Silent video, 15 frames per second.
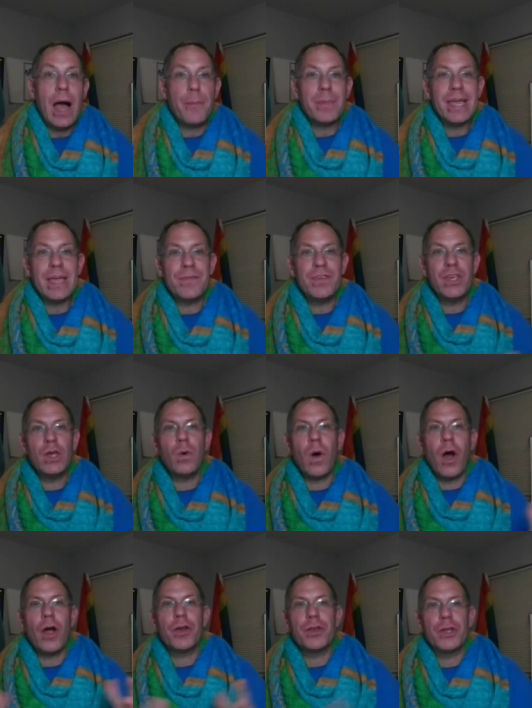If you
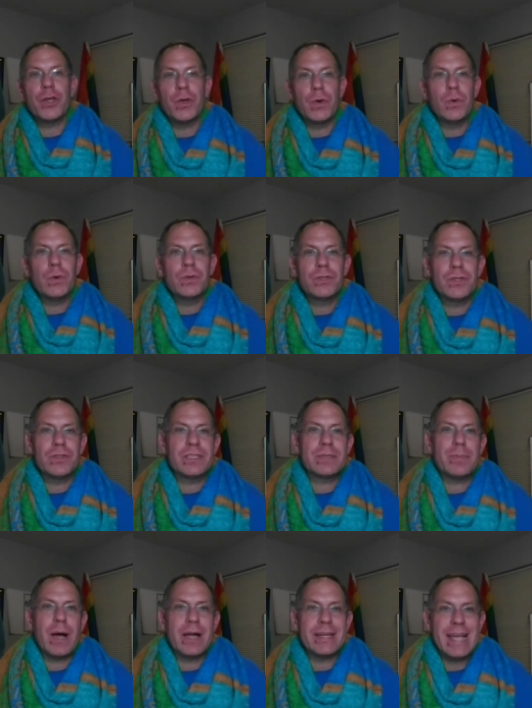are new to this
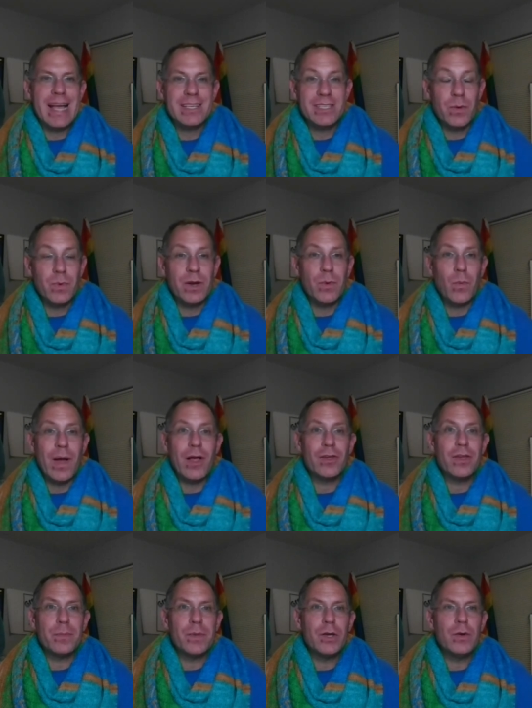podcast, I want to
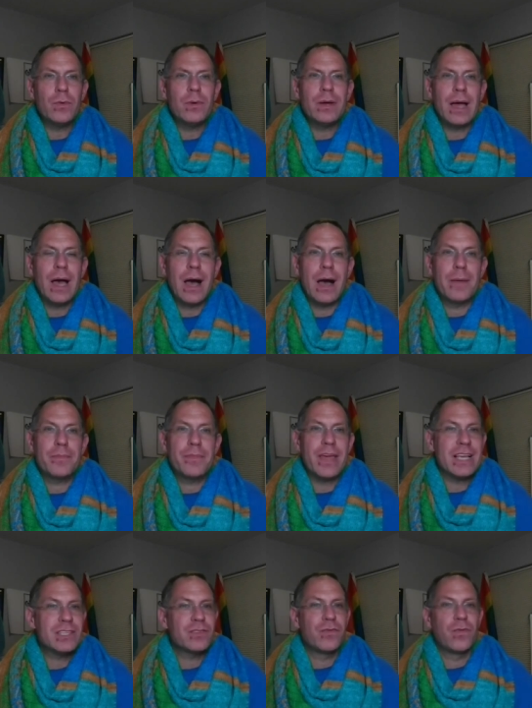welcome you.
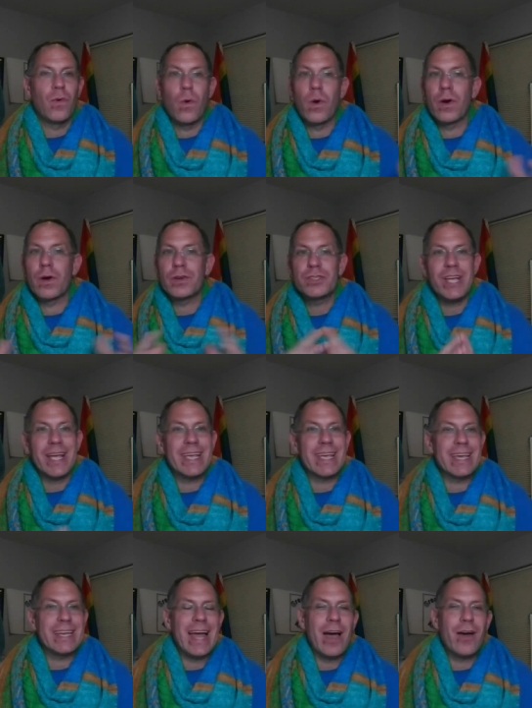Thanks for
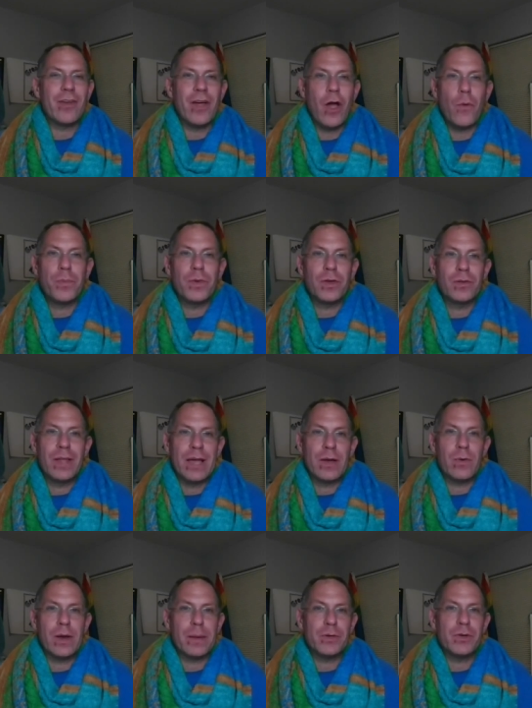checking it out. I hope you like
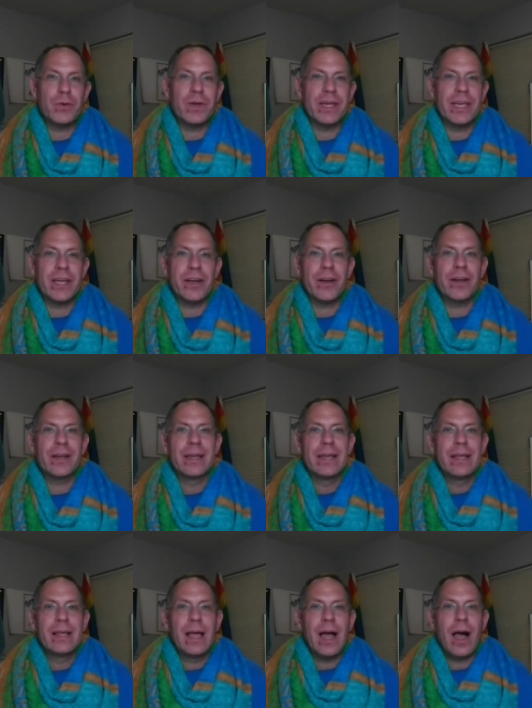what I'm doing here.
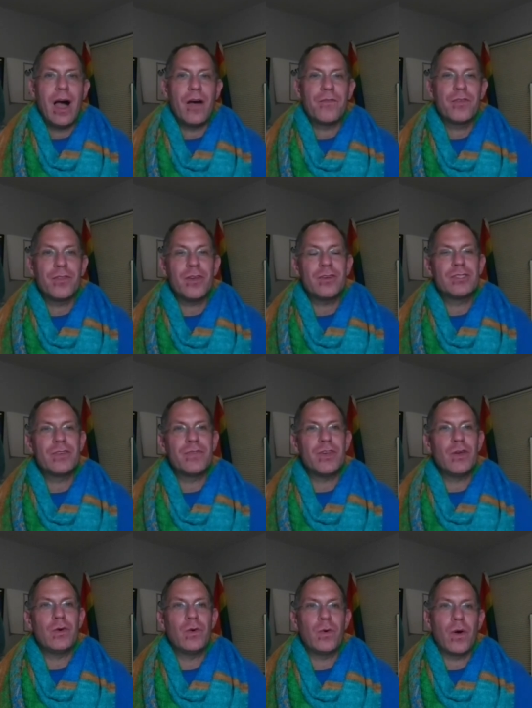For those of
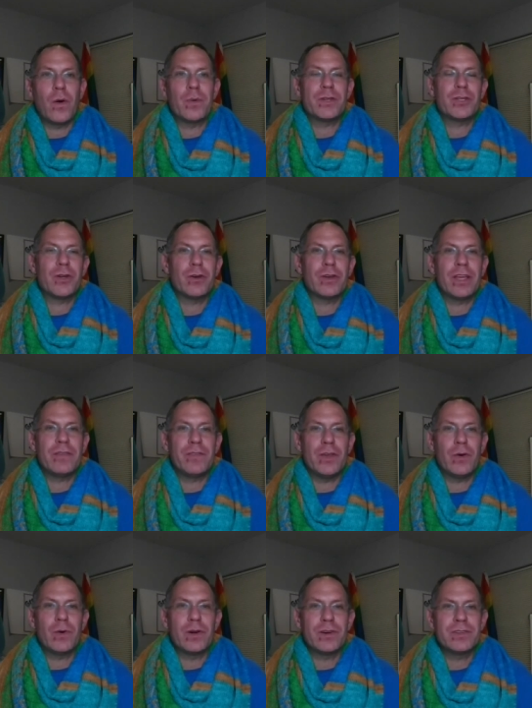you who are returning
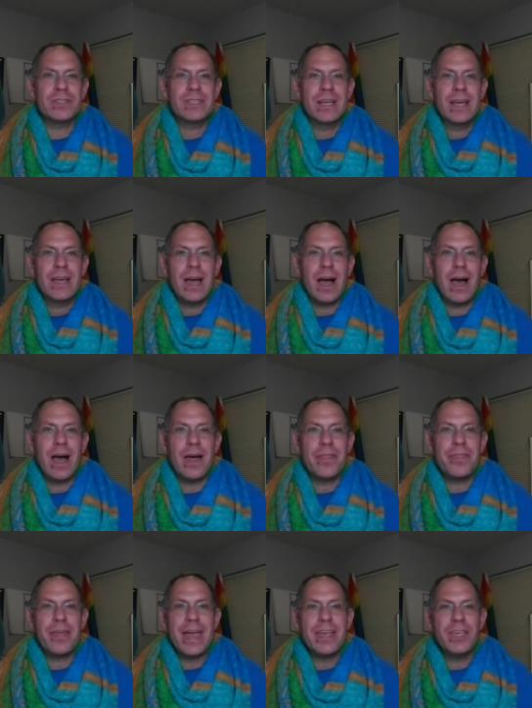viewers,
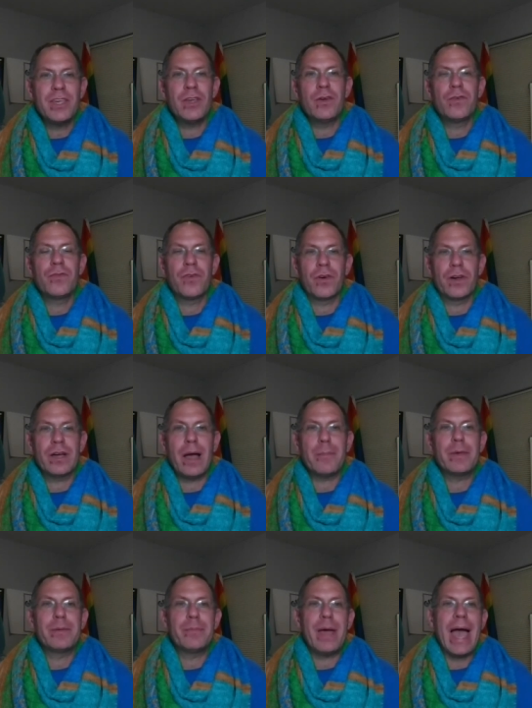thank you for
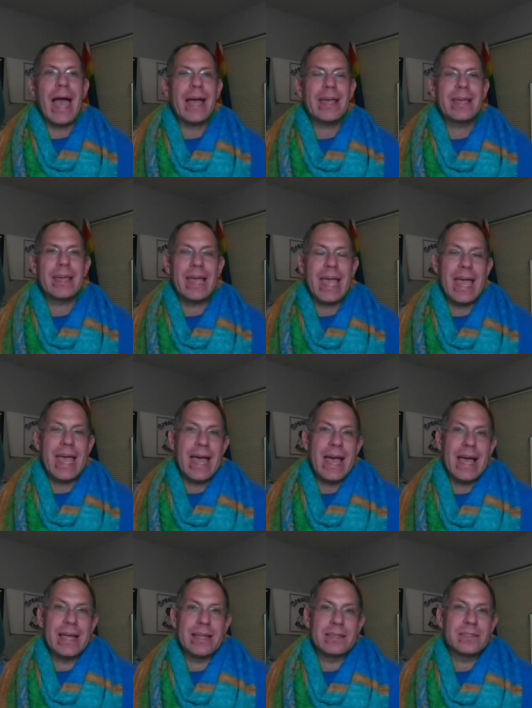coming back
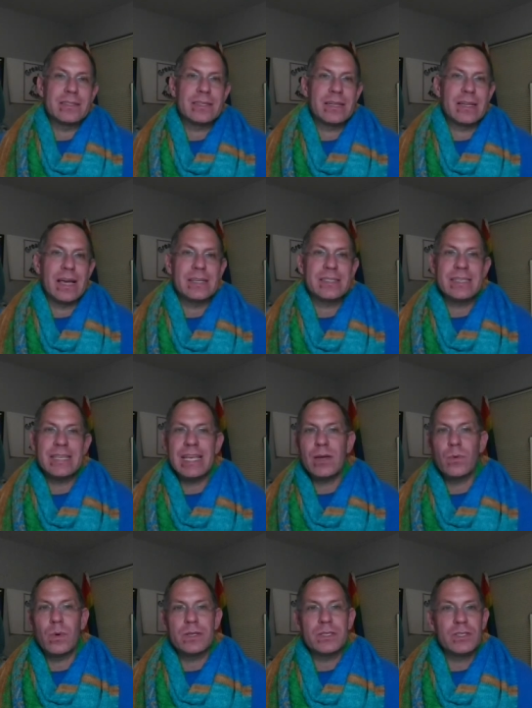and
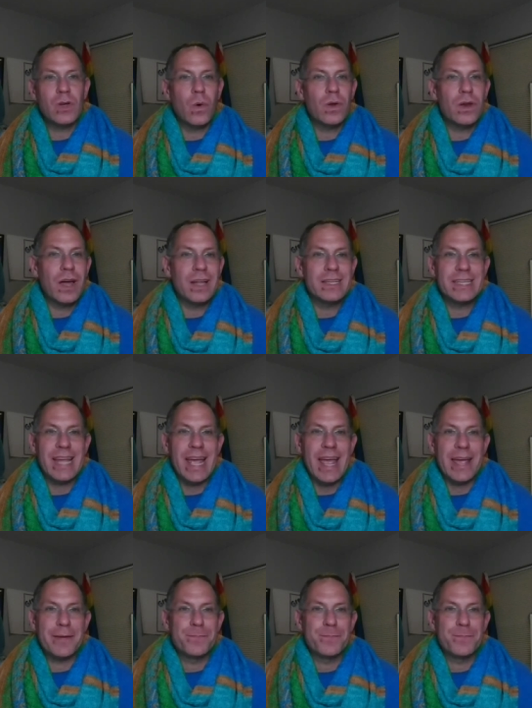seeing what's going on today.